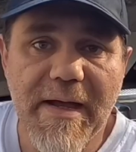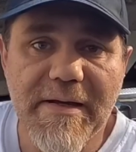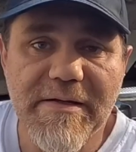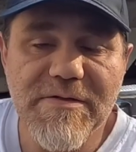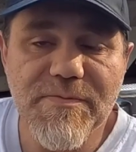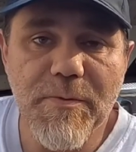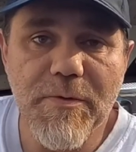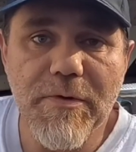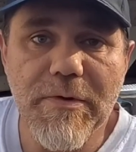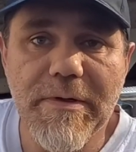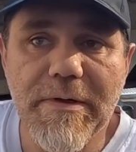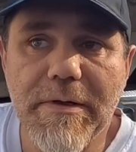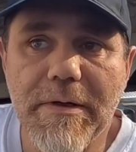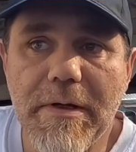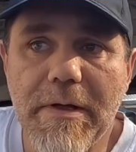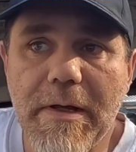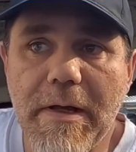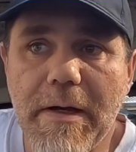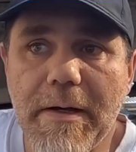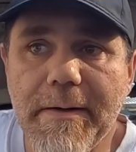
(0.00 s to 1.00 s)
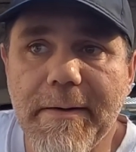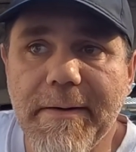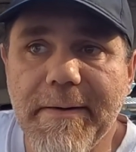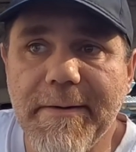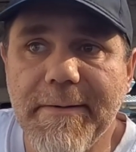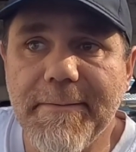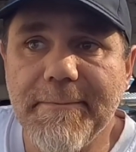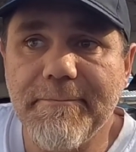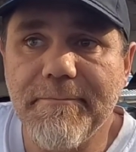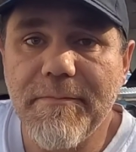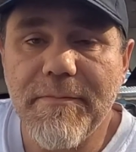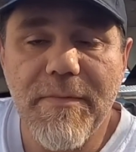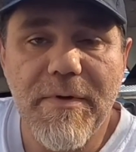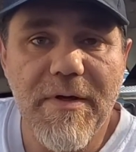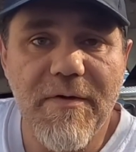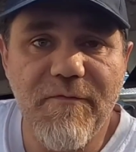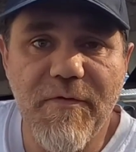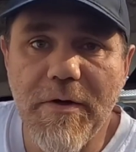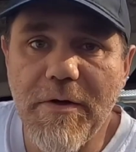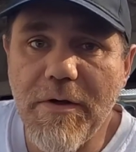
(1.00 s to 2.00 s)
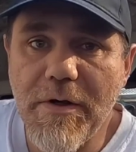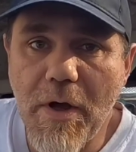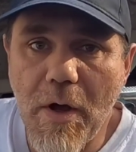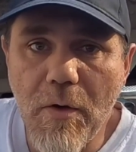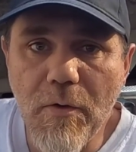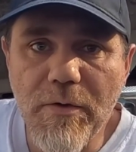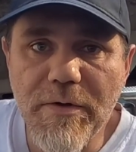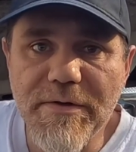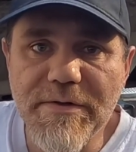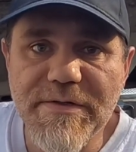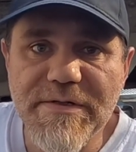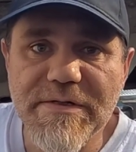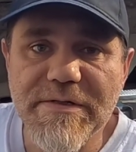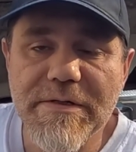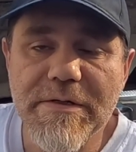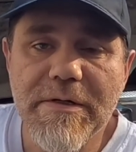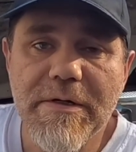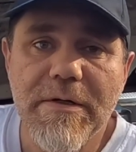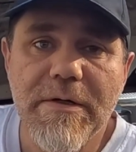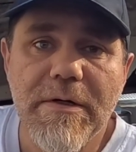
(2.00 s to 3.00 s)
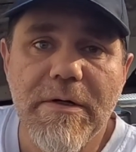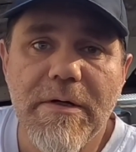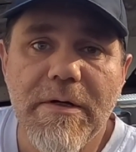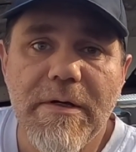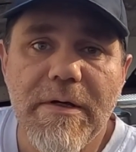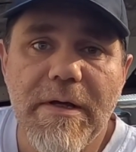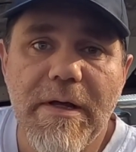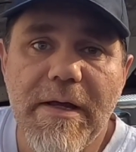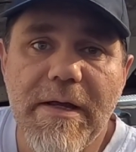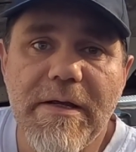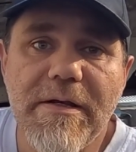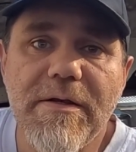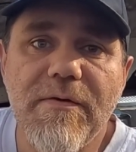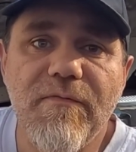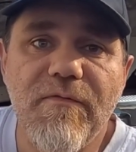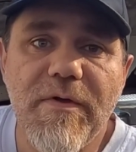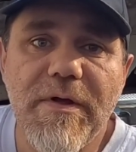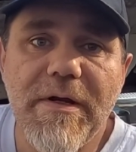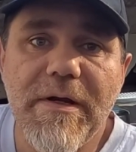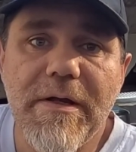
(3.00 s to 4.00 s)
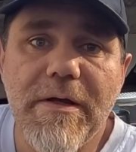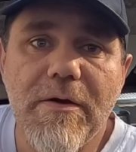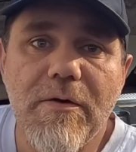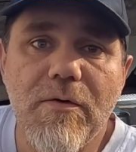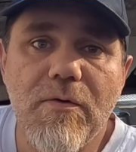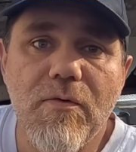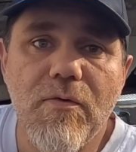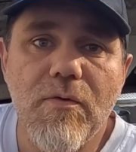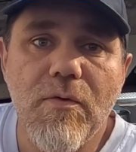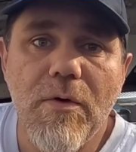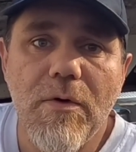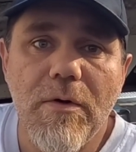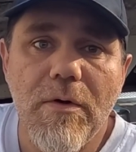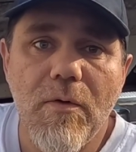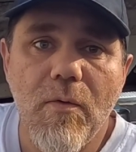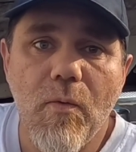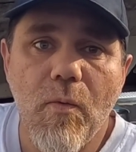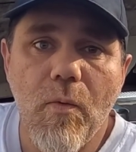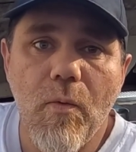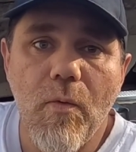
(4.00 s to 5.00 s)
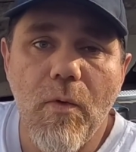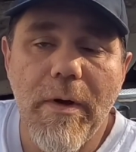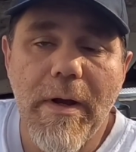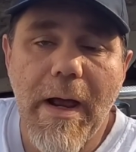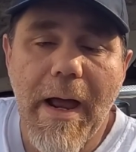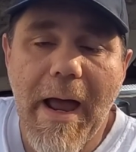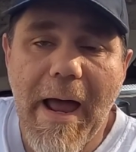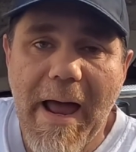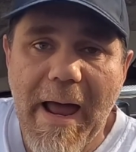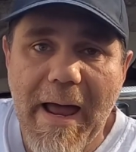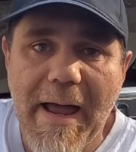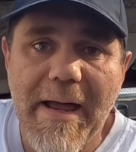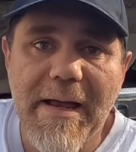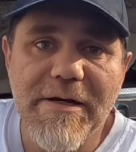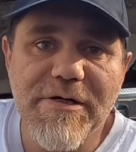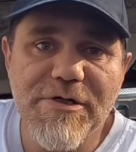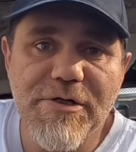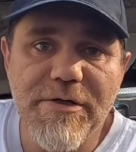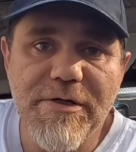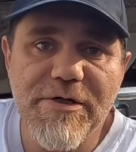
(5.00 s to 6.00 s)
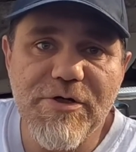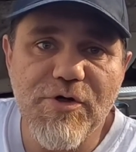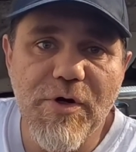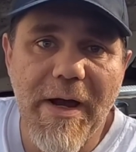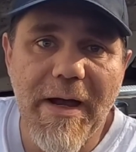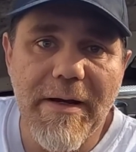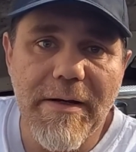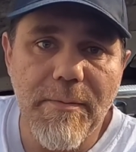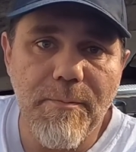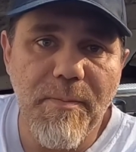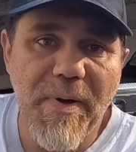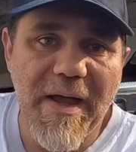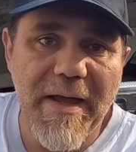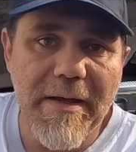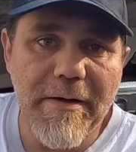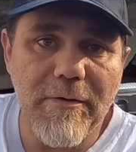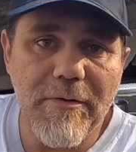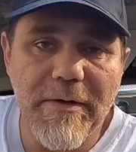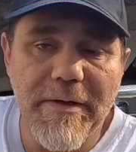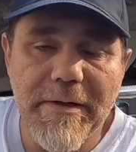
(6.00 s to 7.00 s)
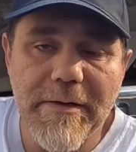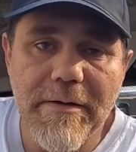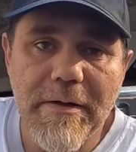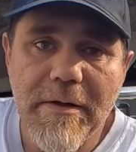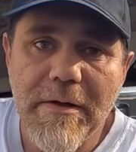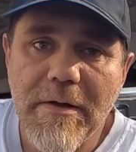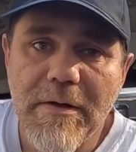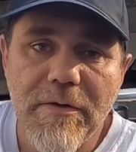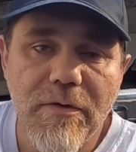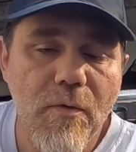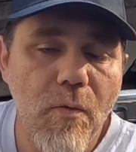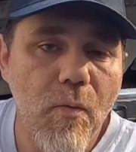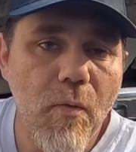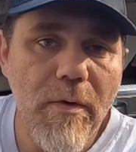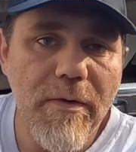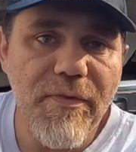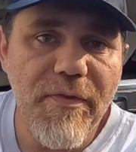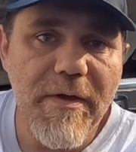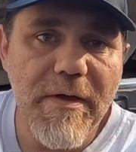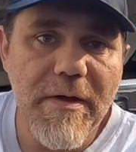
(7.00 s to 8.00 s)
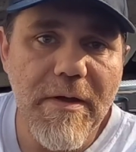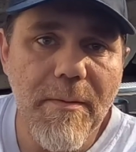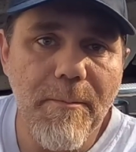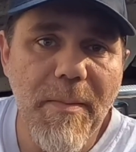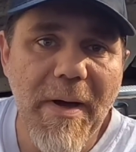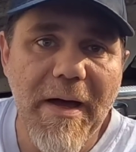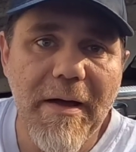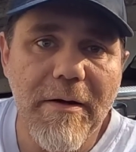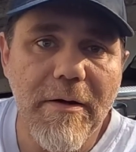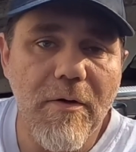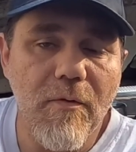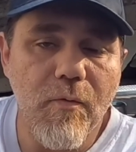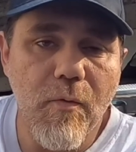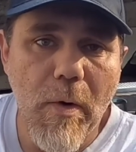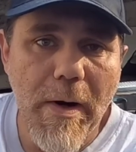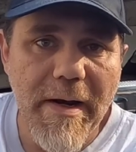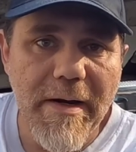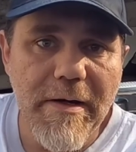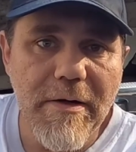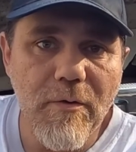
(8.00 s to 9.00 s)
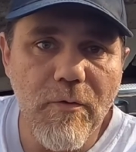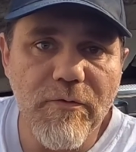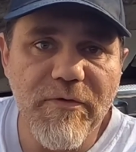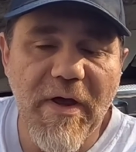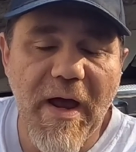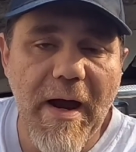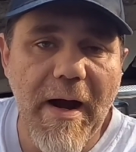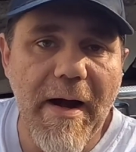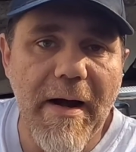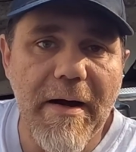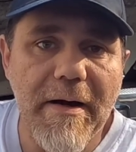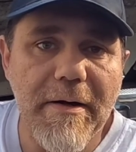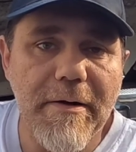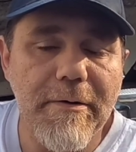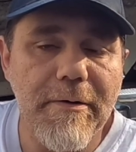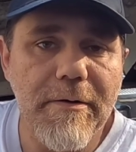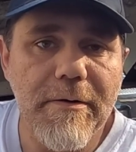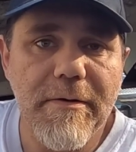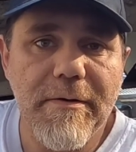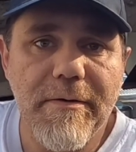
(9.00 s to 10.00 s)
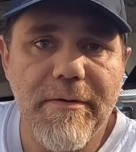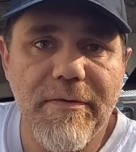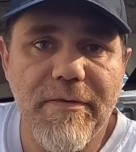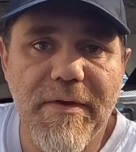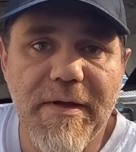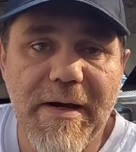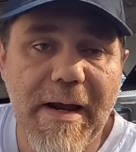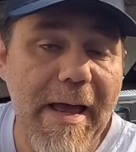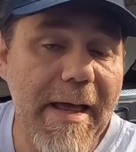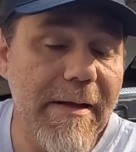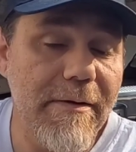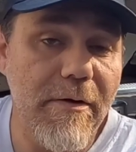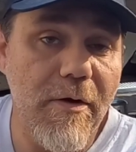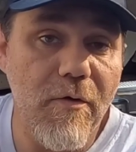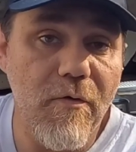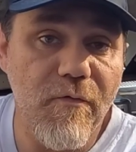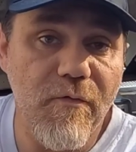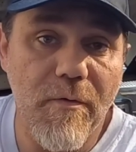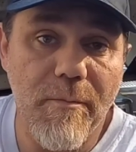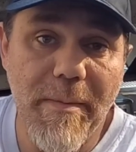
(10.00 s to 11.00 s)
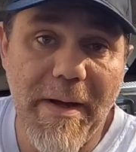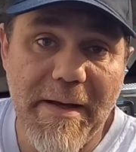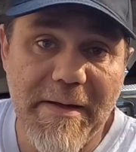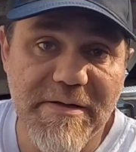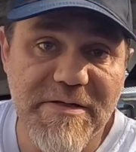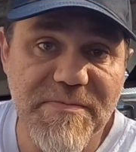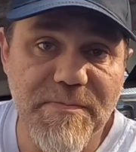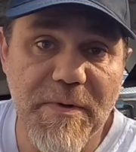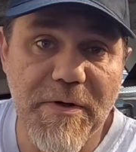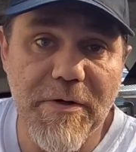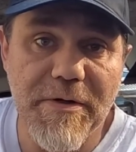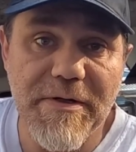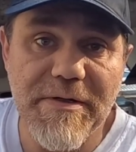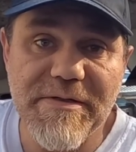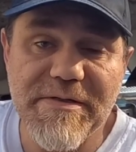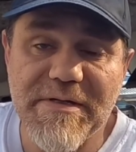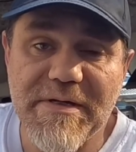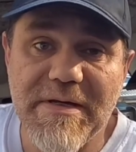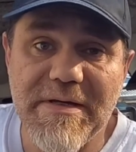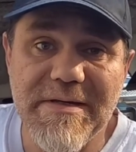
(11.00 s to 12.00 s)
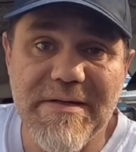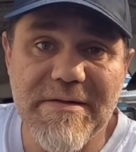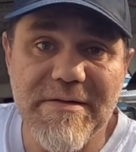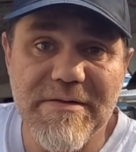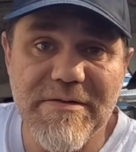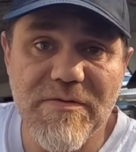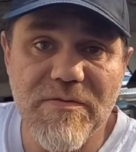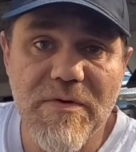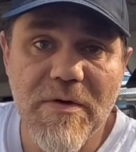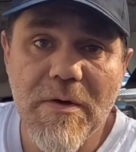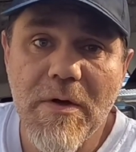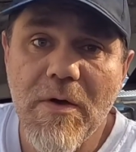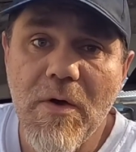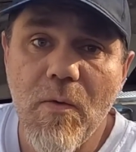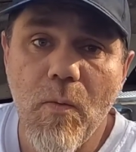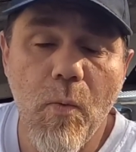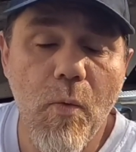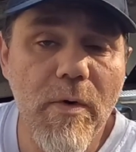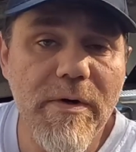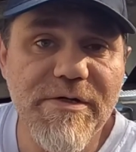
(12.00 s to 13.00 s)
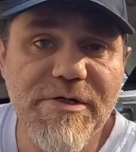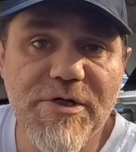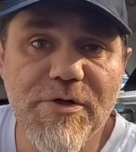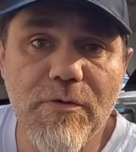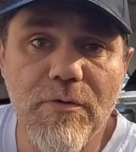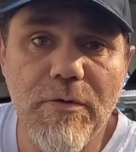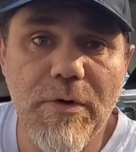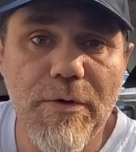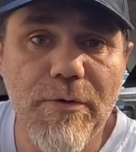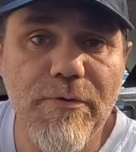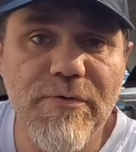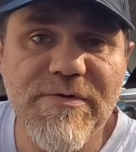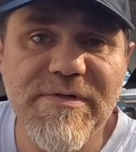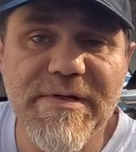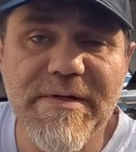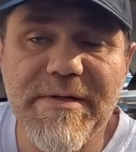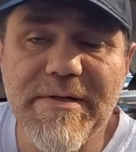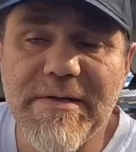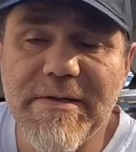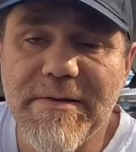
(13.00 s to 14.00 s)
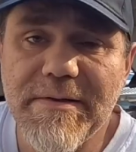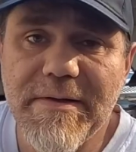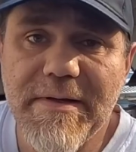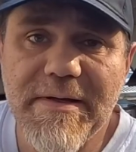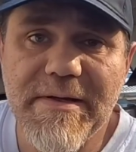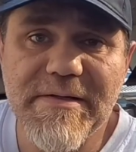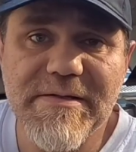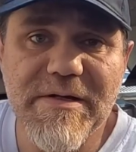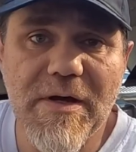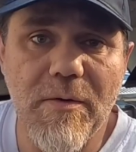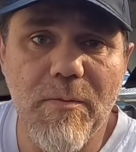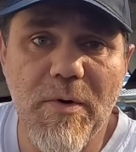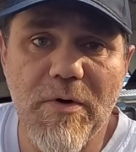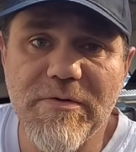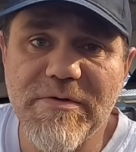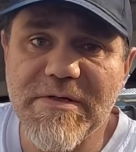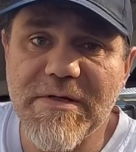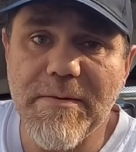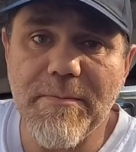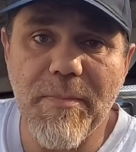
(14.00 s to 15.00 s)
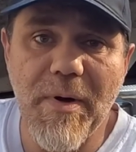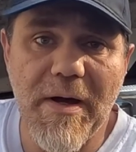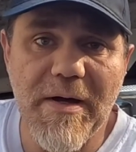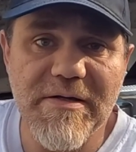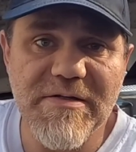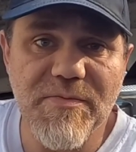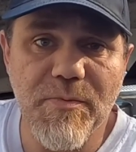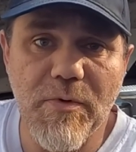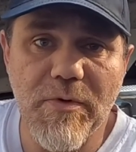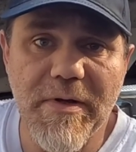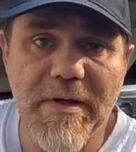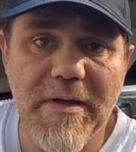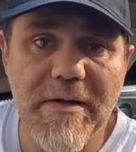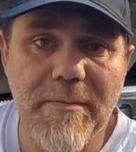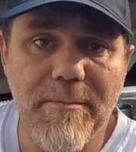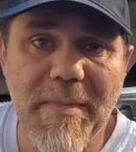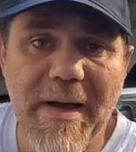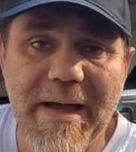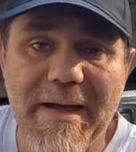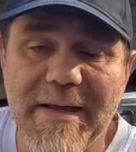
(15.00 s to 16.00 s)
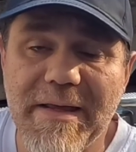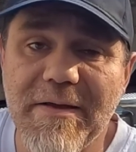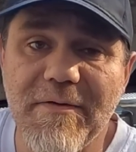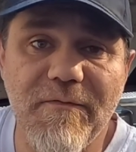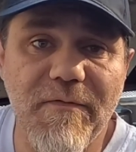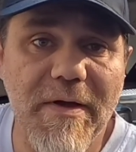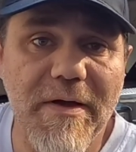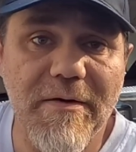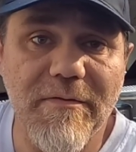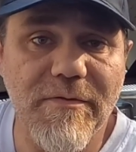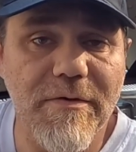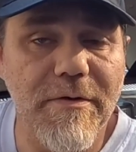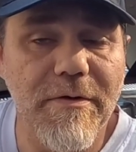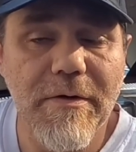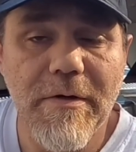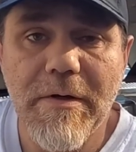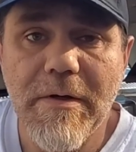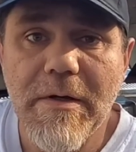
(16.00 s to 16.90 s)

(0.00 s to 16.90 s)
Casper. If you notice in the video, I actually tried to pedal it. The one thing about a radial tire that I know from my experience is once you lose it, it's almost impossible to get it back, if ever.